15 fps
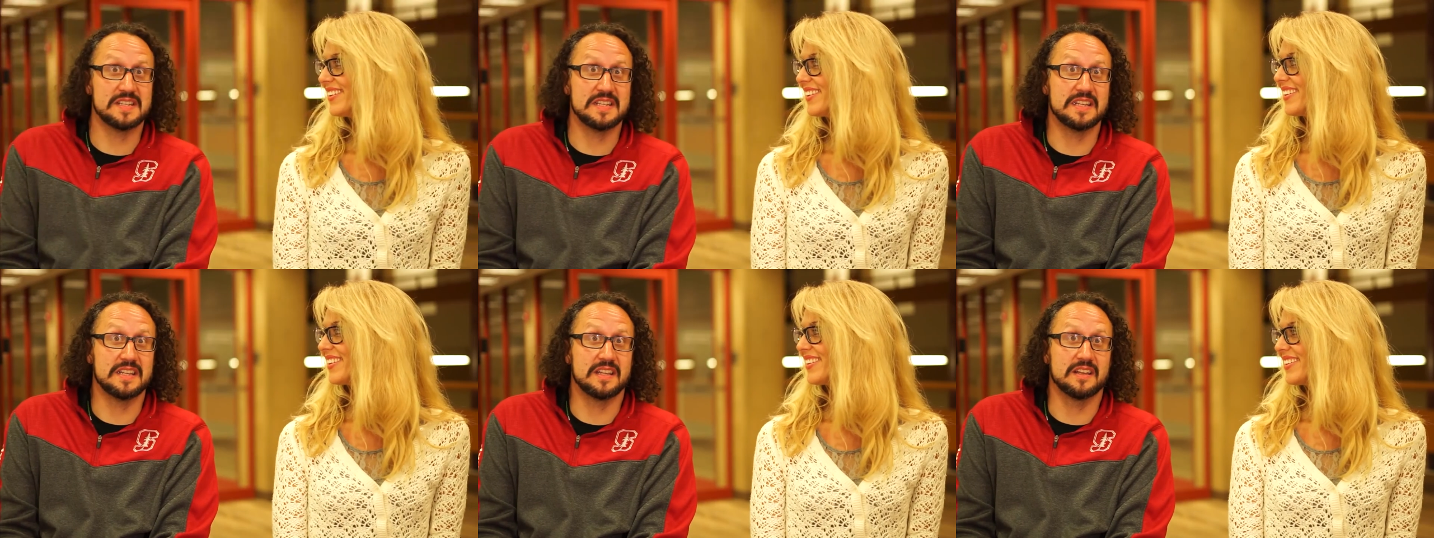
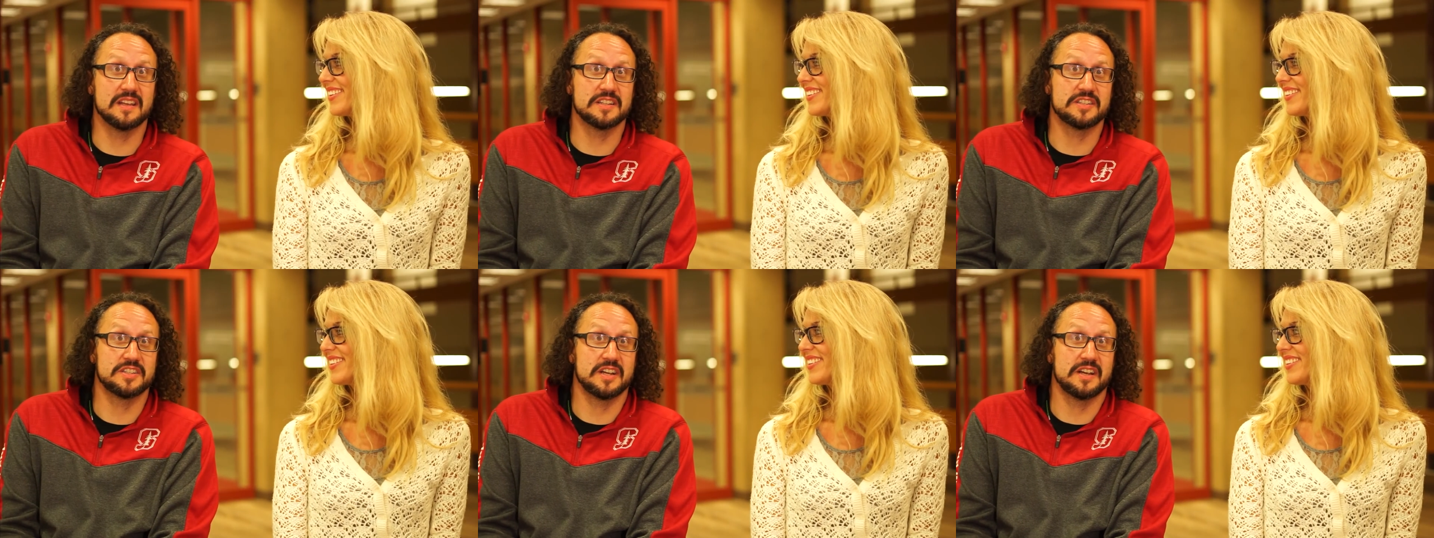Speaker 1: seeing a
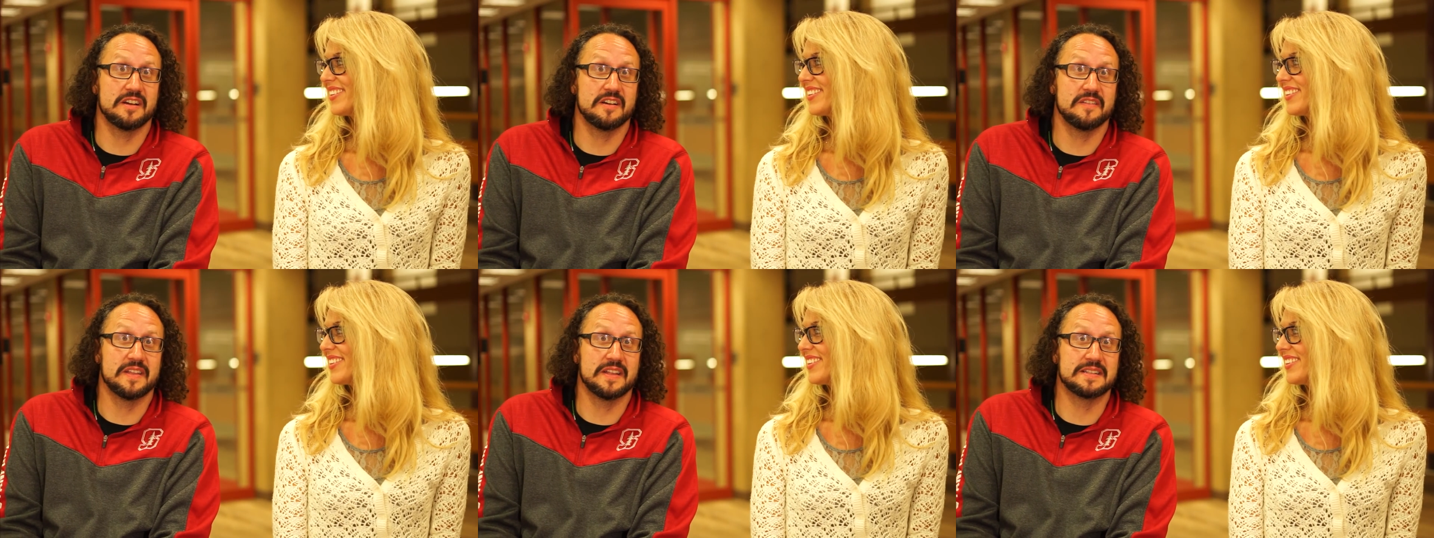chair
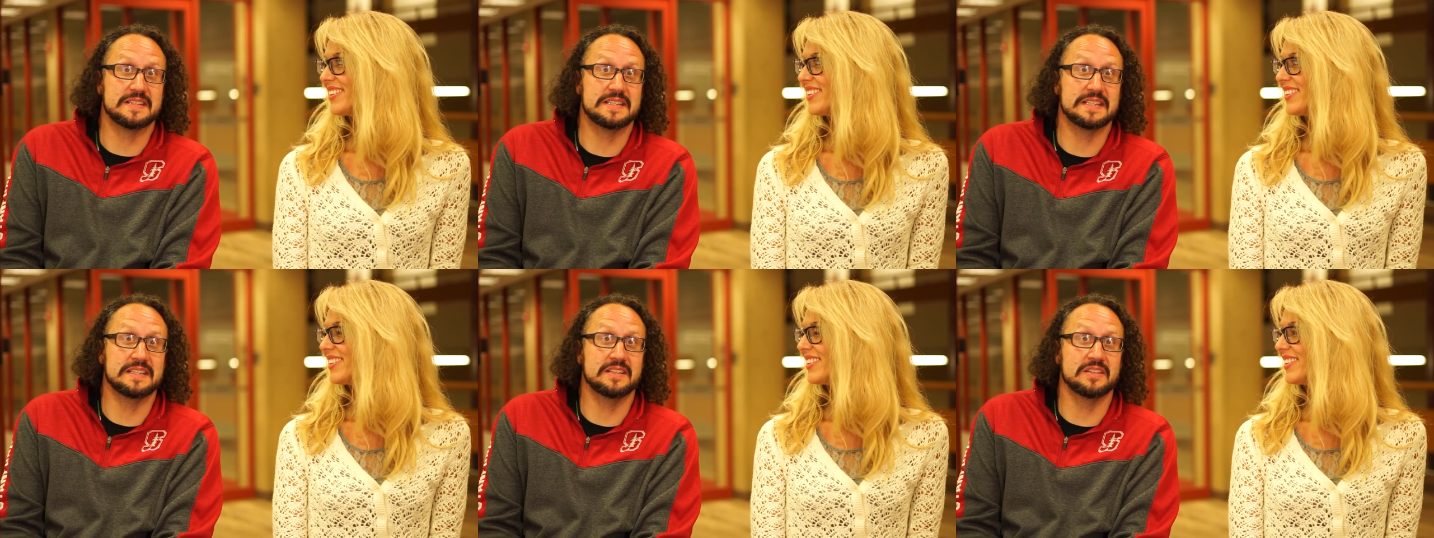that
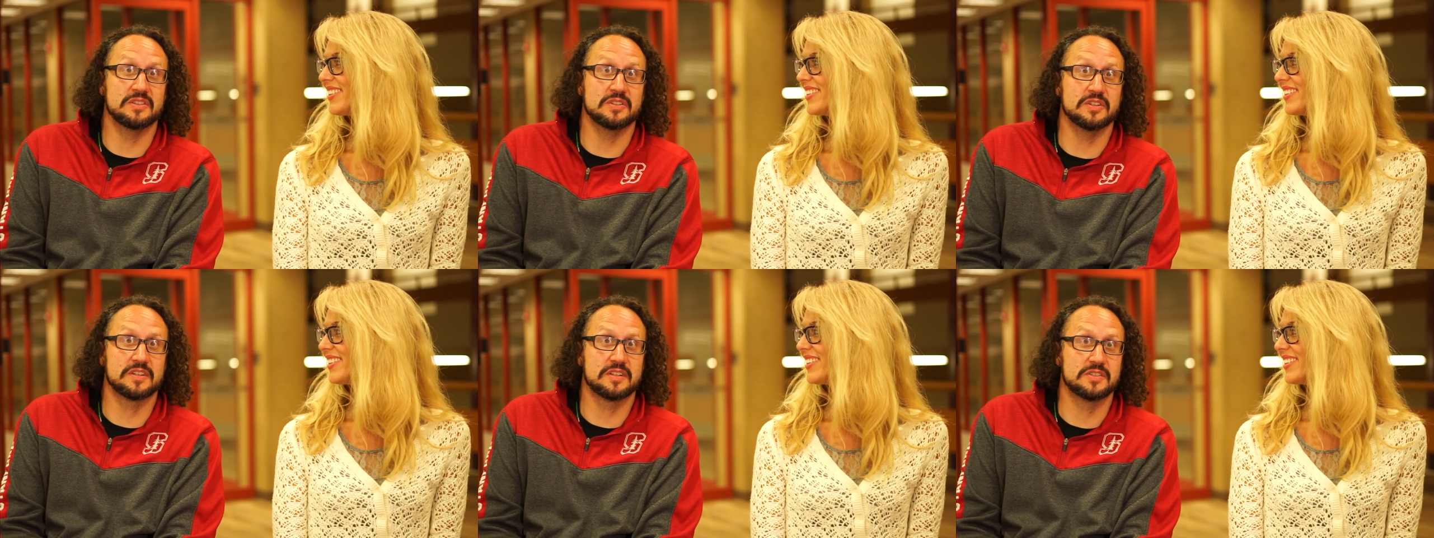didn't
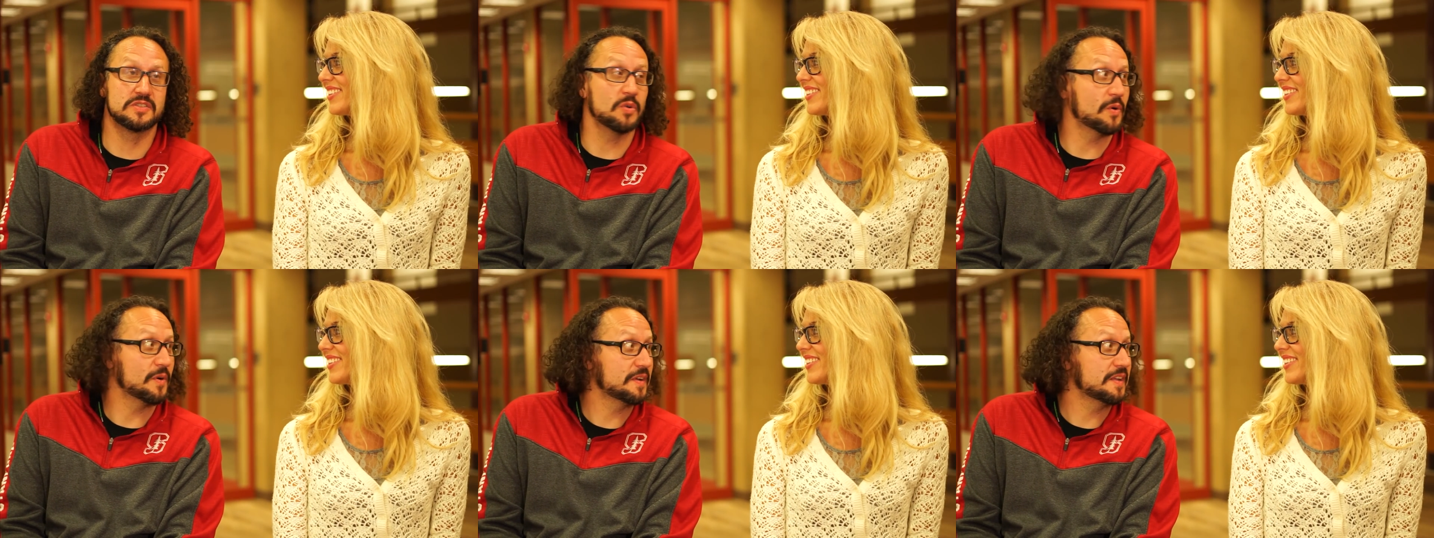look
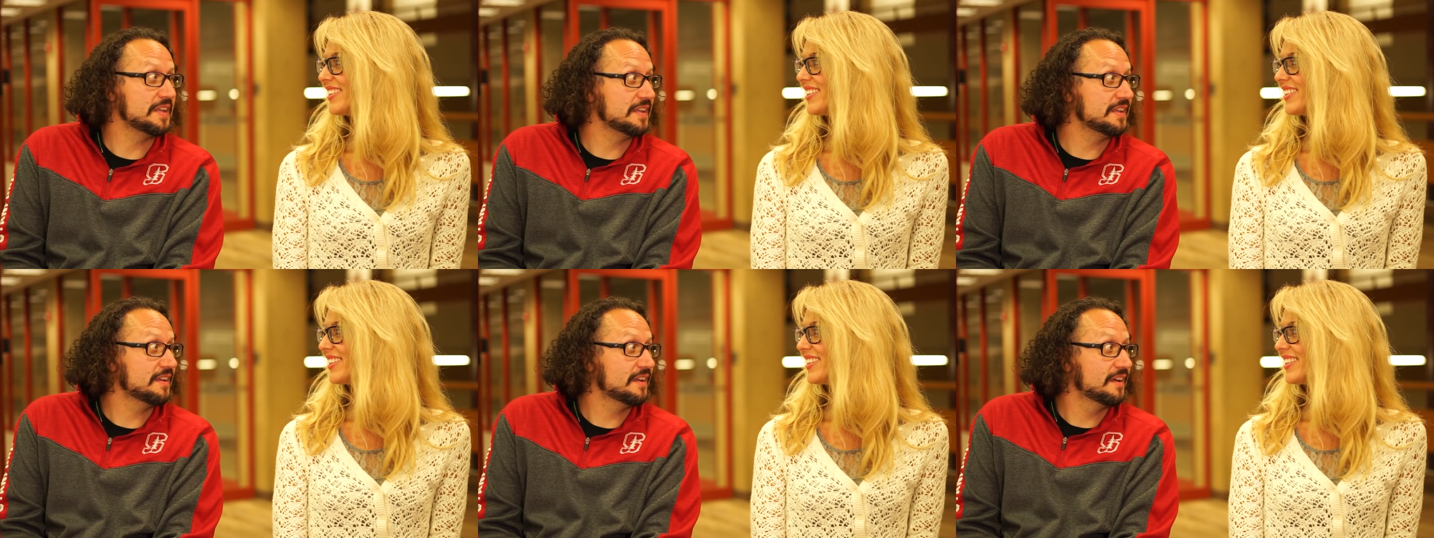
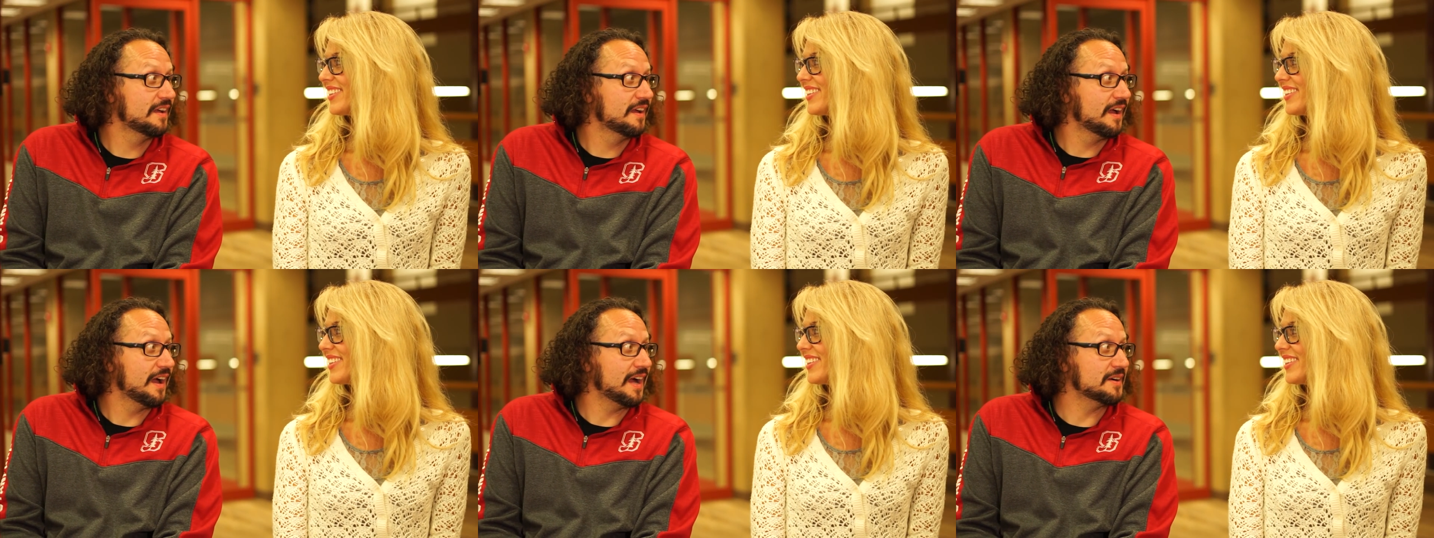dorky
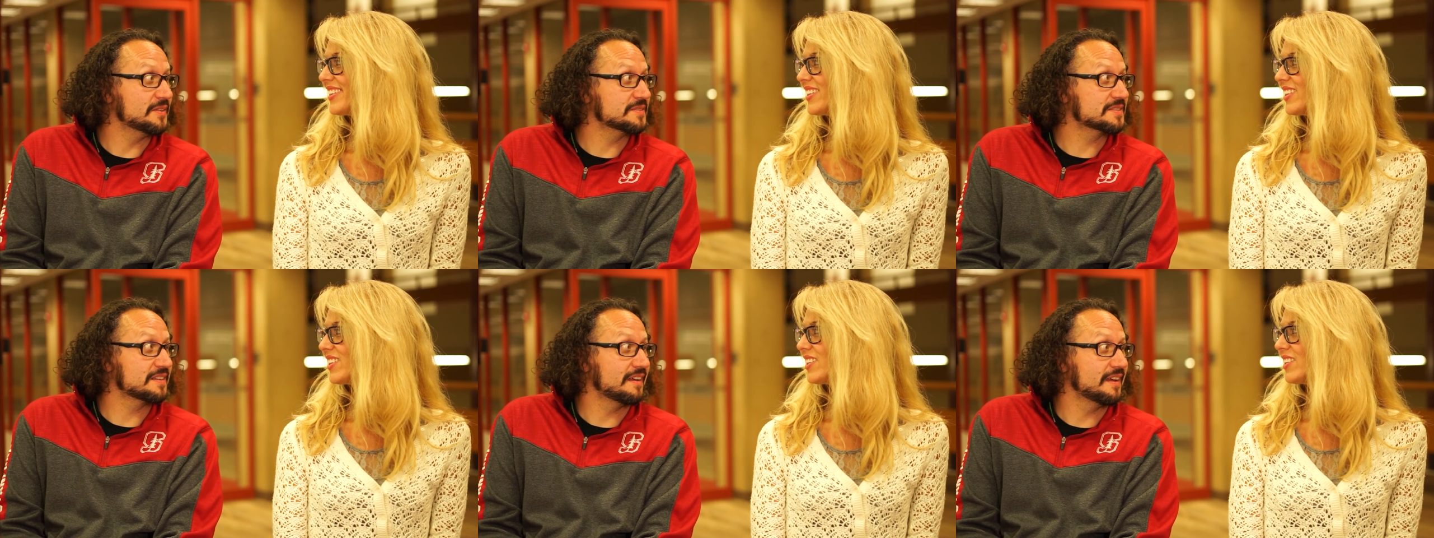I
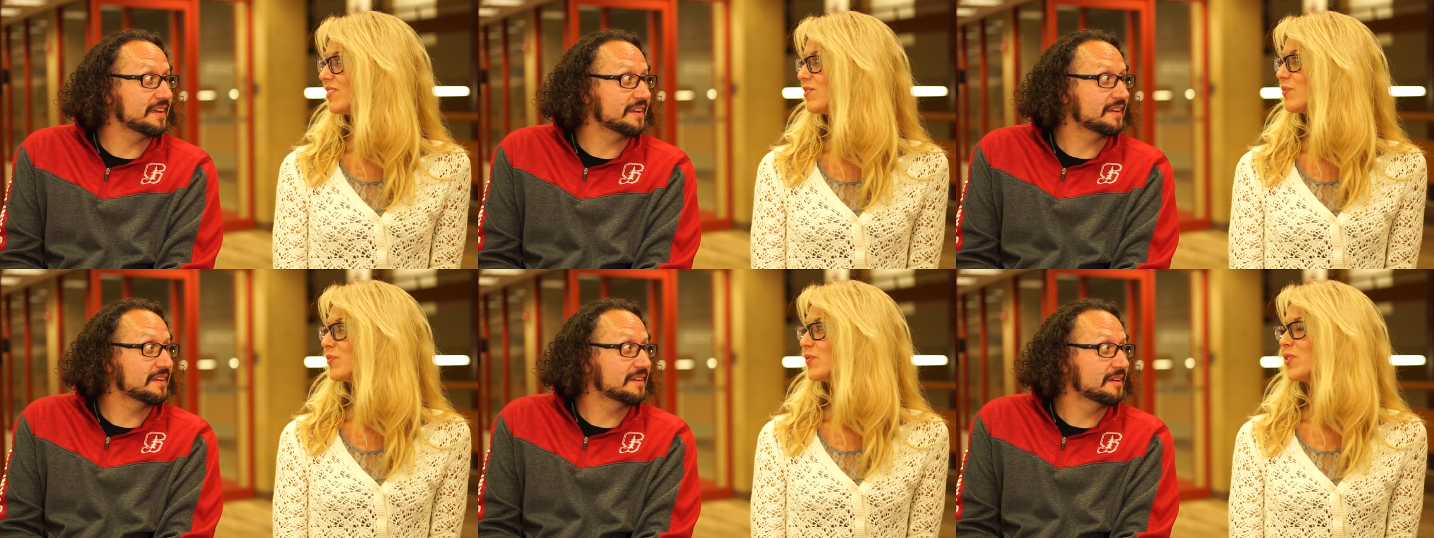was like,